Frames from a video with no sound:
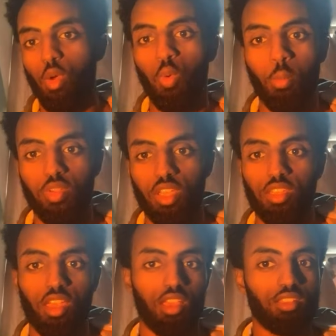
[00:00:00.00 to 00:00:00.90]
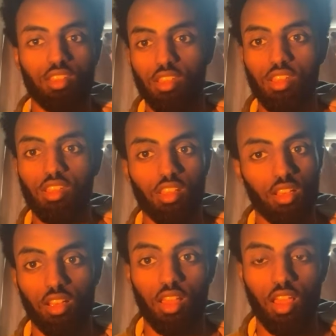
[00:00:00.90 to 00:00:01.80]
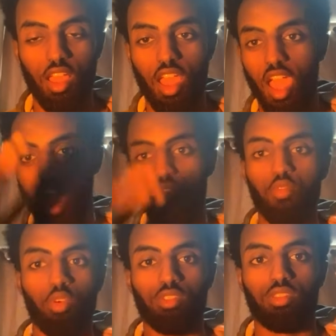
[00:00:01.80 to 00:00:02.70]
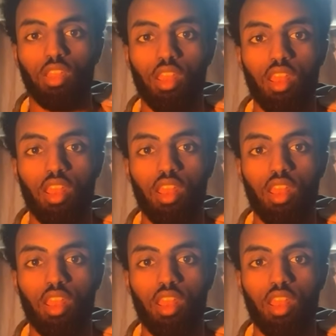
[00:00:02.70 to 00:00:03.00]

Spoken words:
1% there, da, da, da, da, da. Everyone's